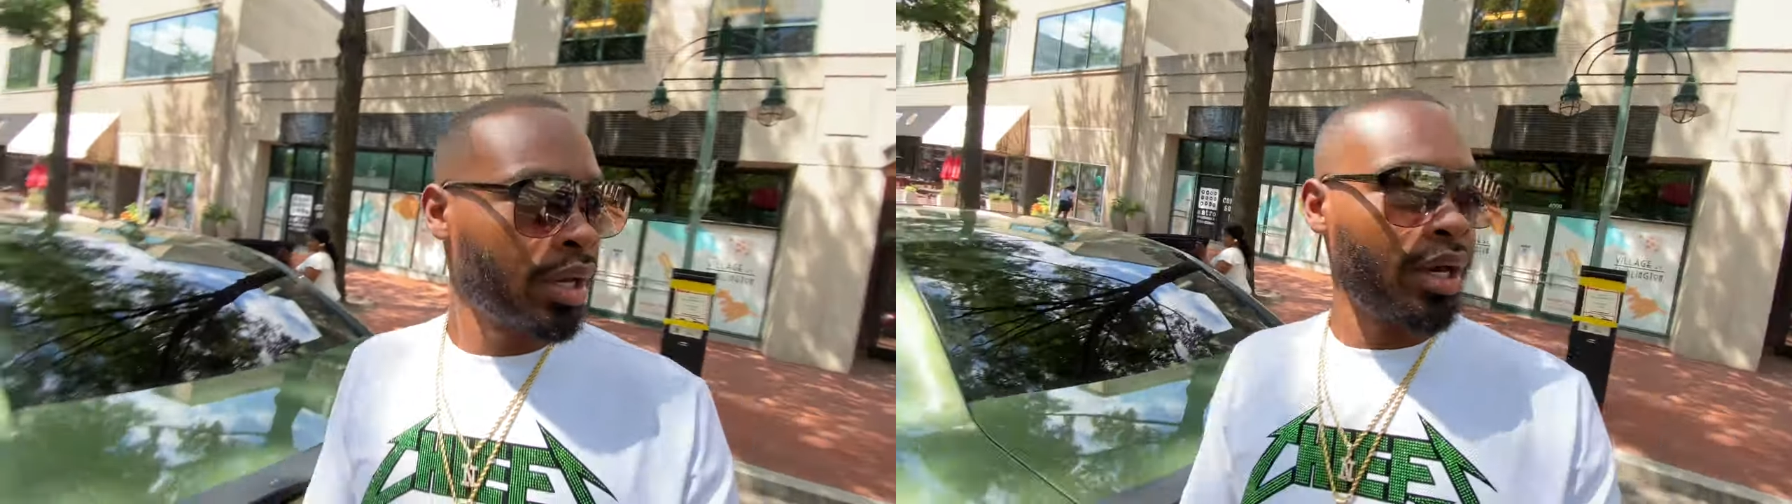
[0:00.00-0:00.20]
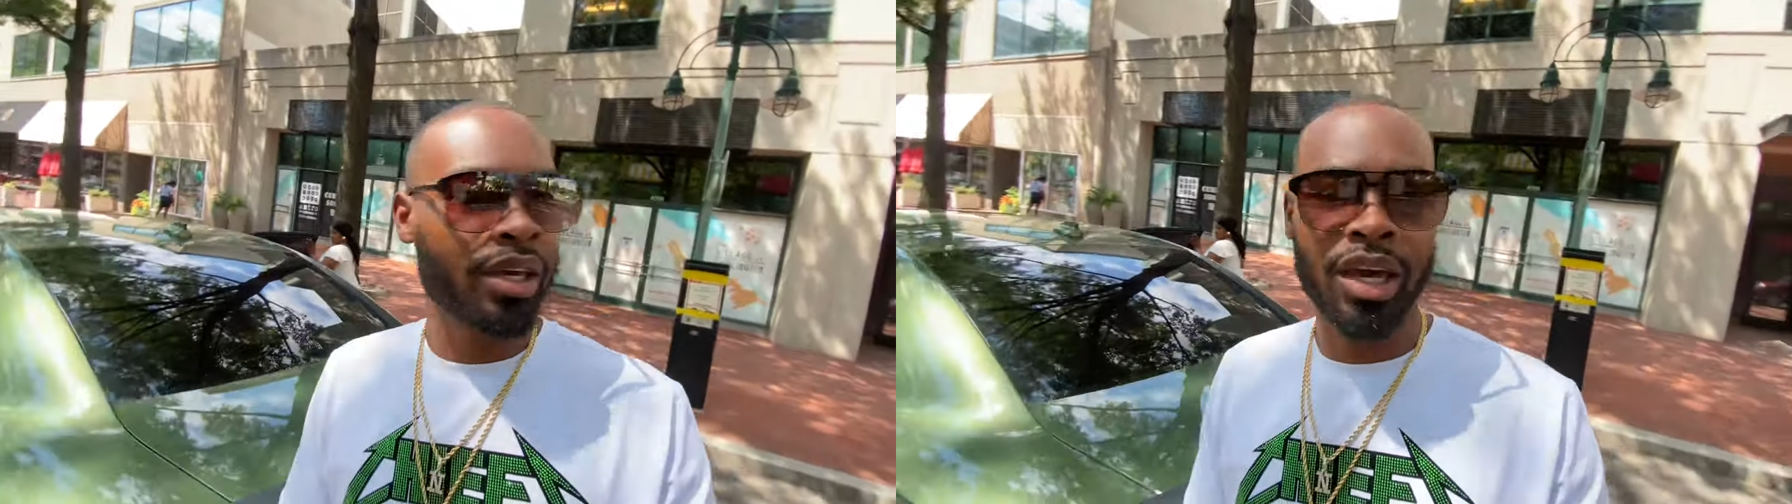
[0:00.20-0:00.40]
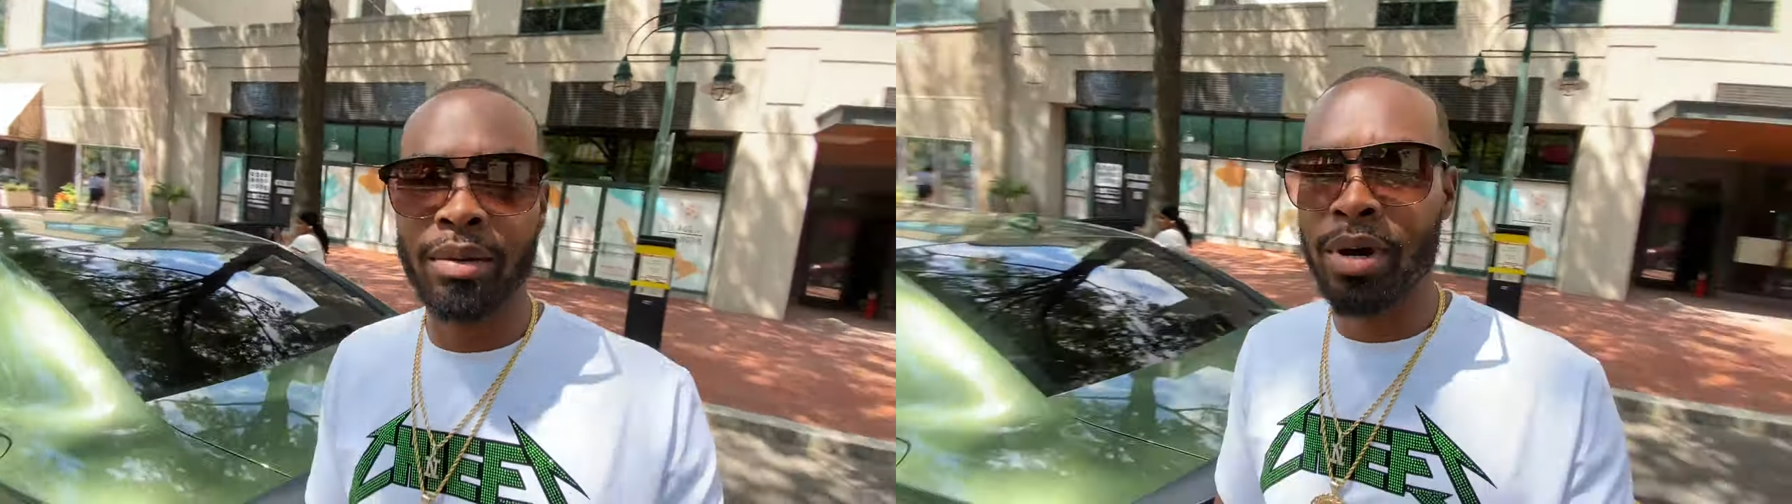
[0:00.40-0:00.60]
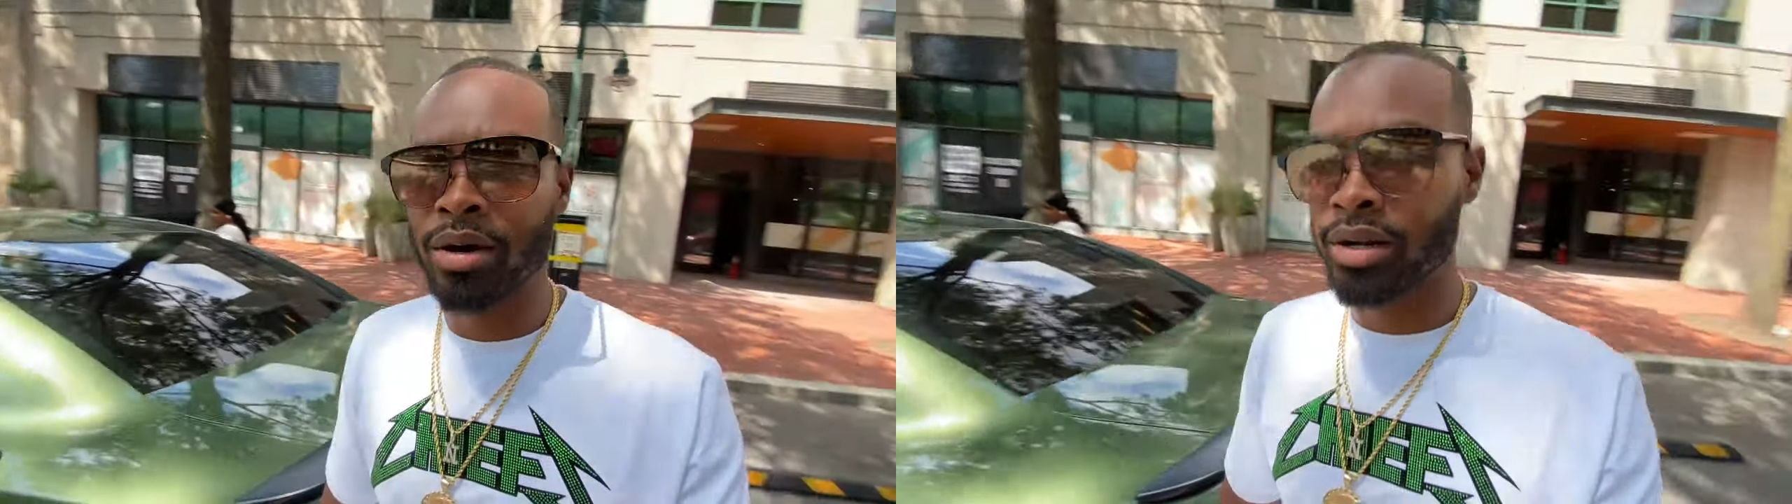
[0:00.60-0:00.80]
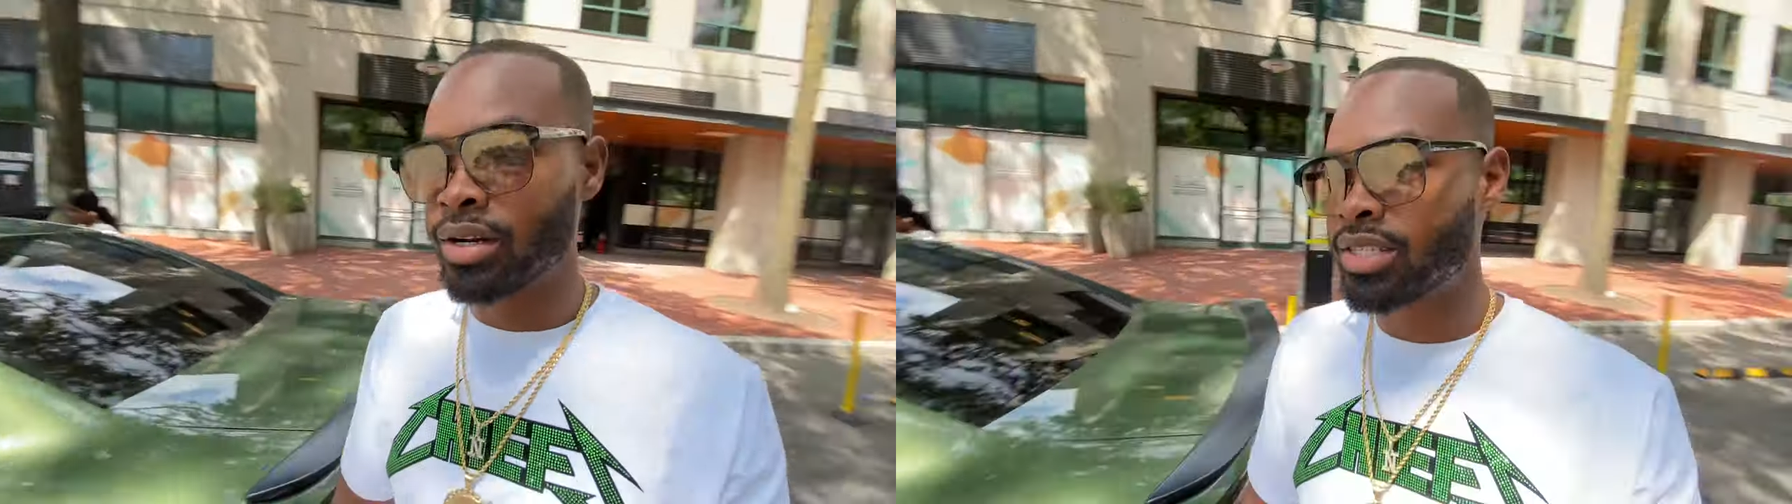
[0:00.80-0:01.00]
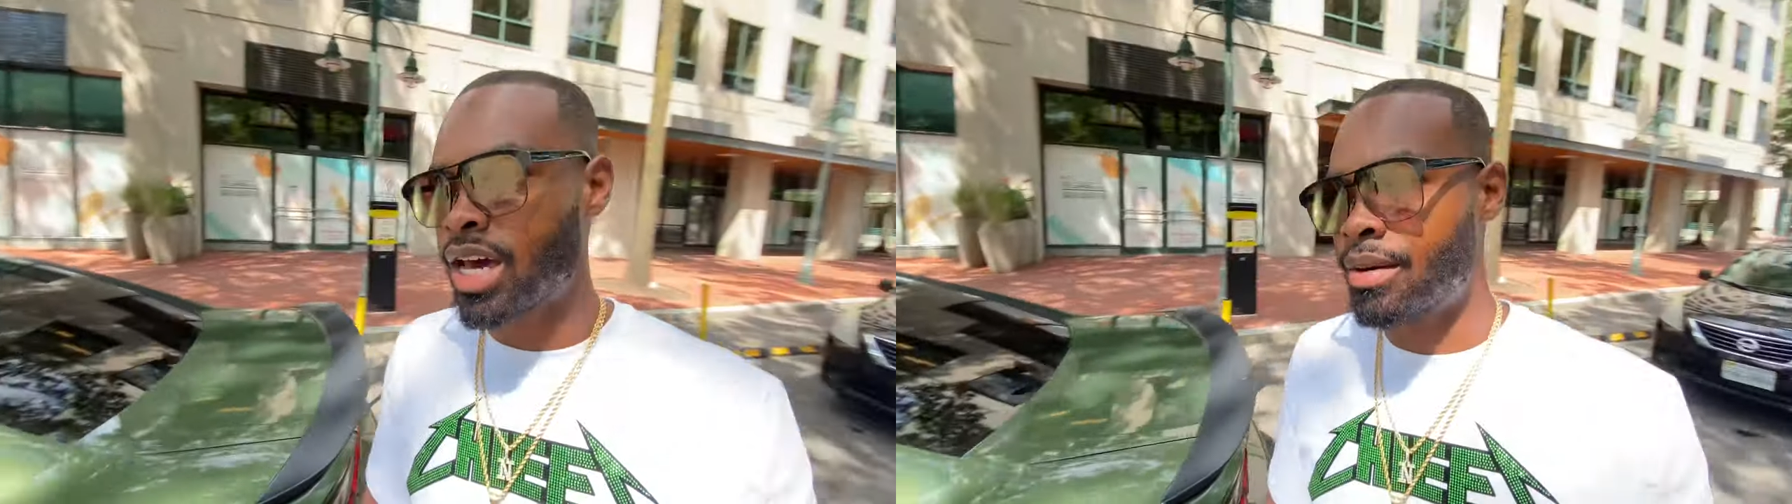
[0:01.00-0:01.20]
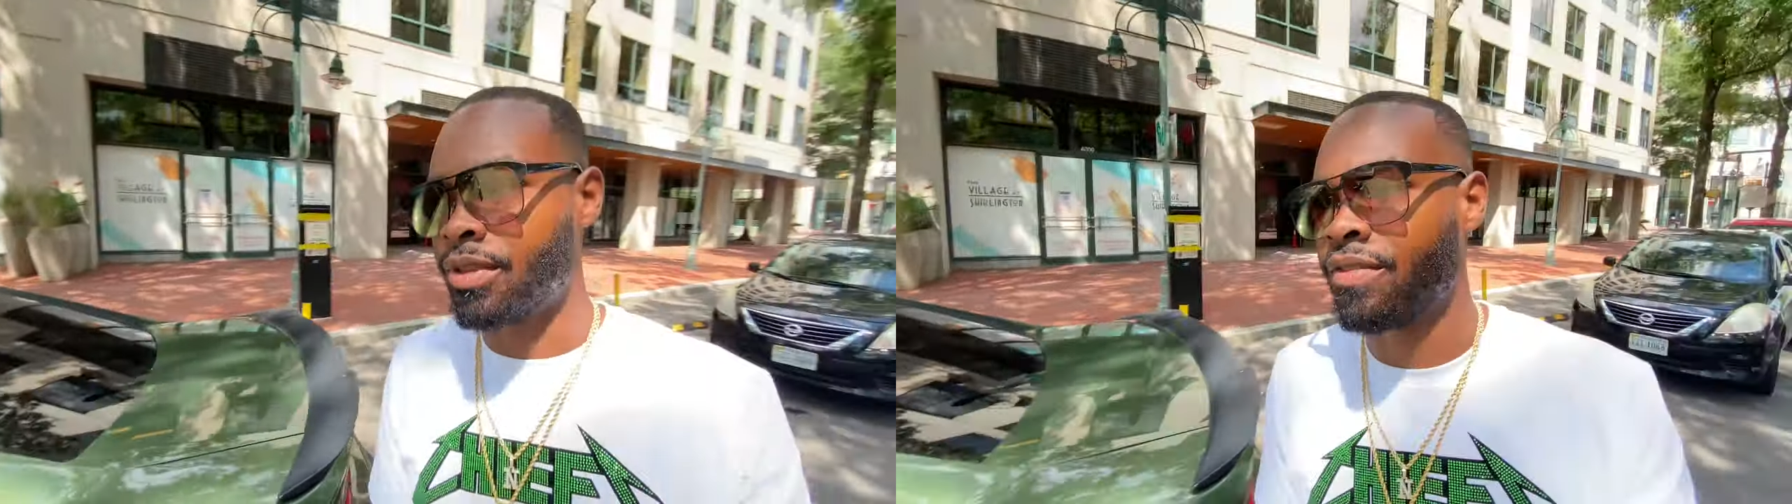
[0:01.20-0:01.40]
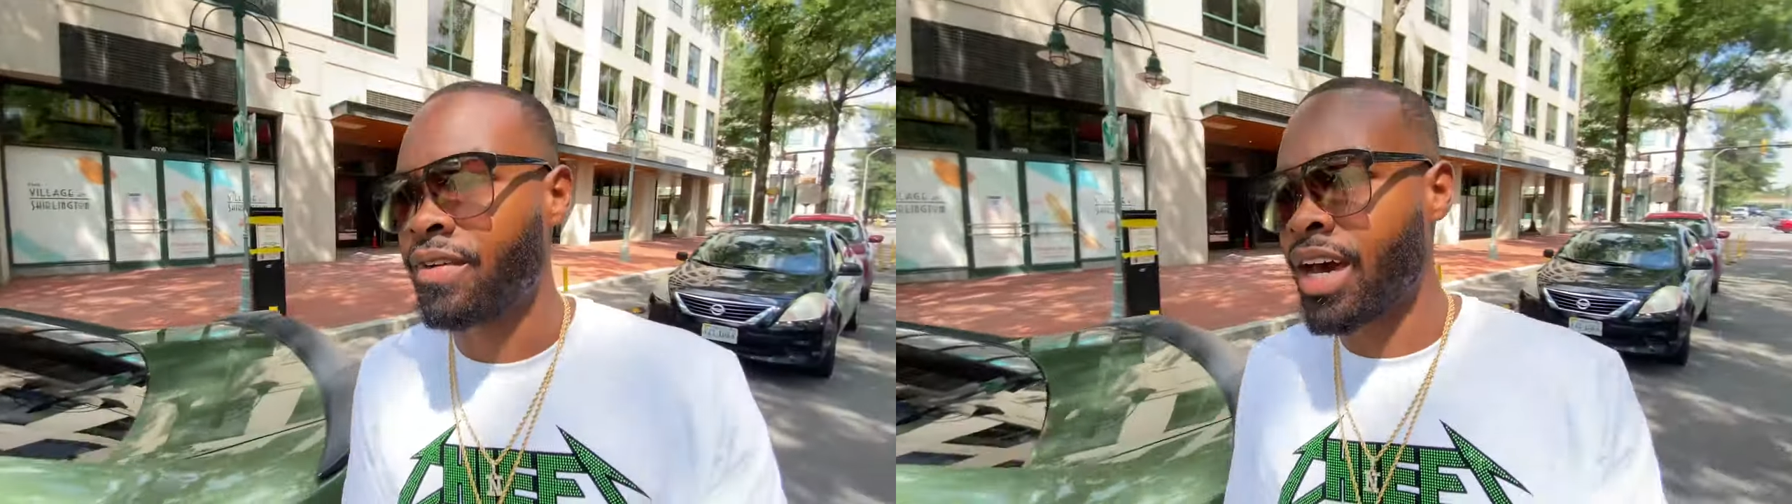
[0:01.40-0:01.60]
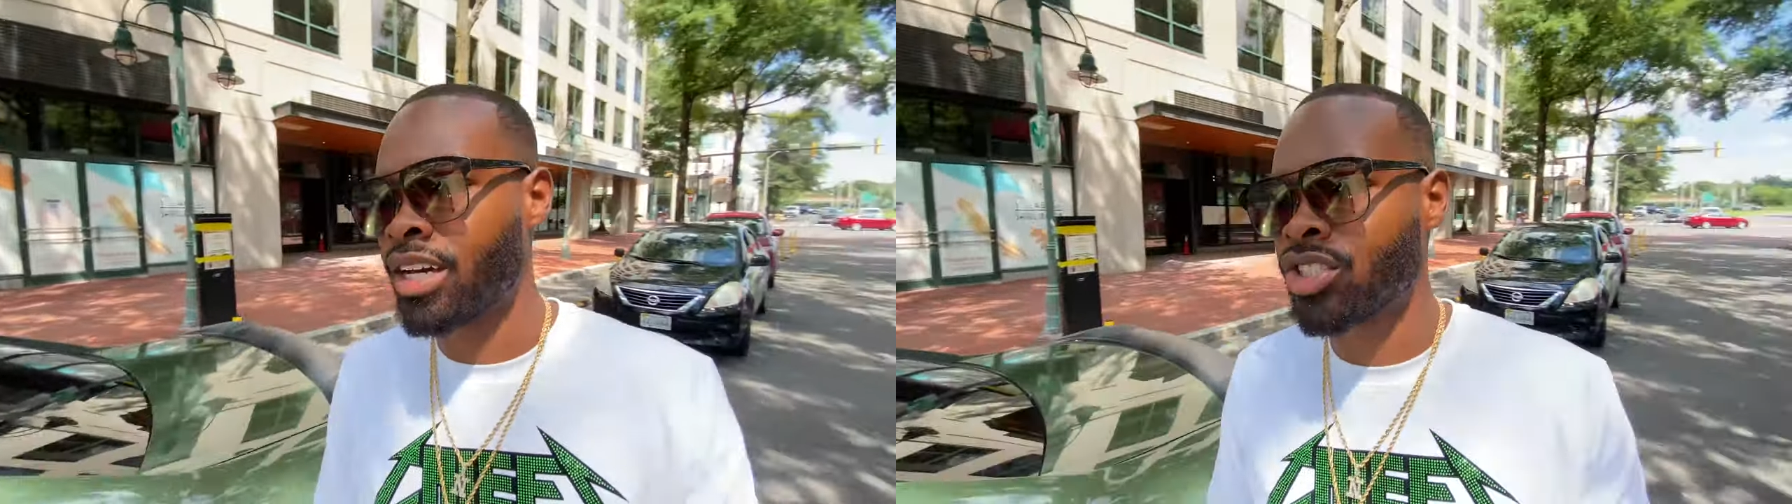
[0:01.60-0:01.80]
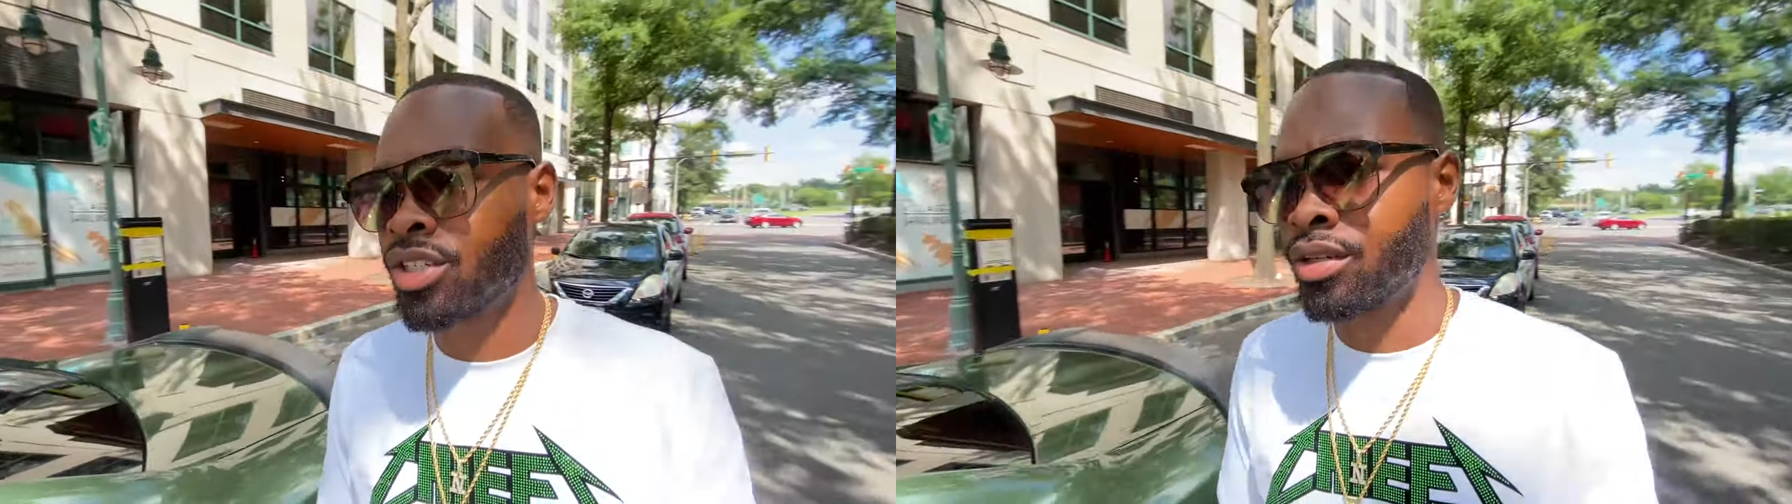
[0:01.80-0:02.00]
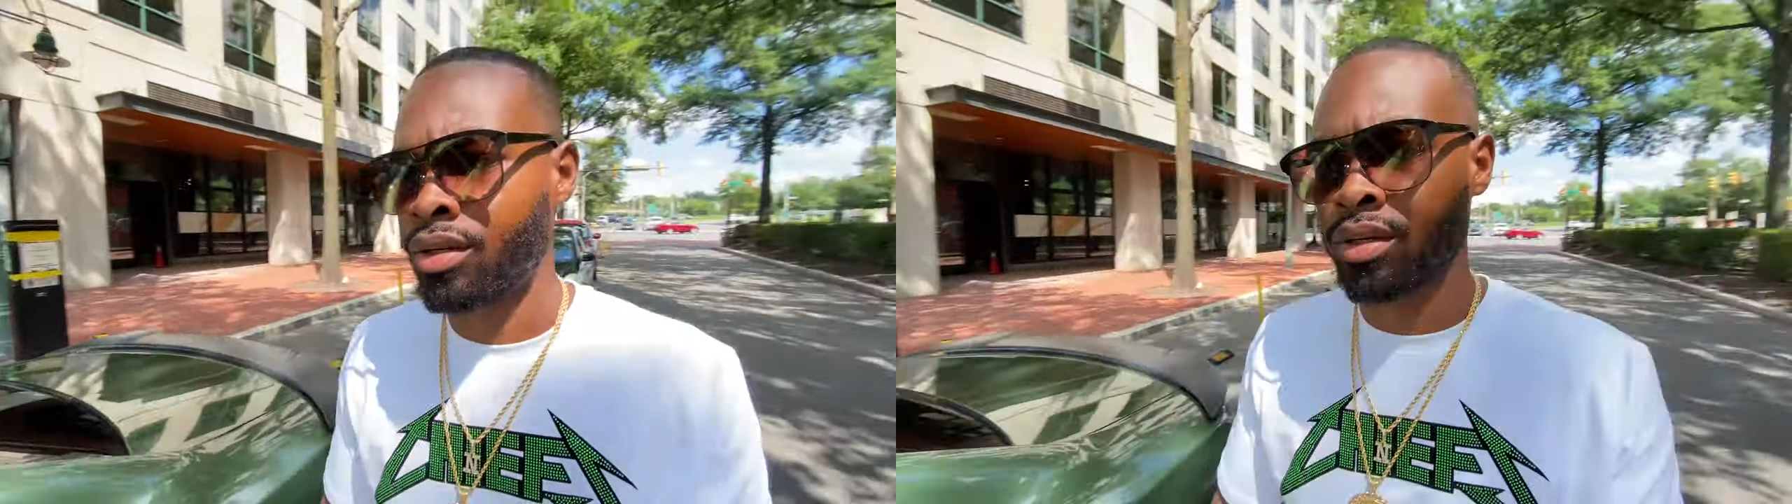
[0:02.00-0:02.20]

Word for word: It came out in a timely fashion.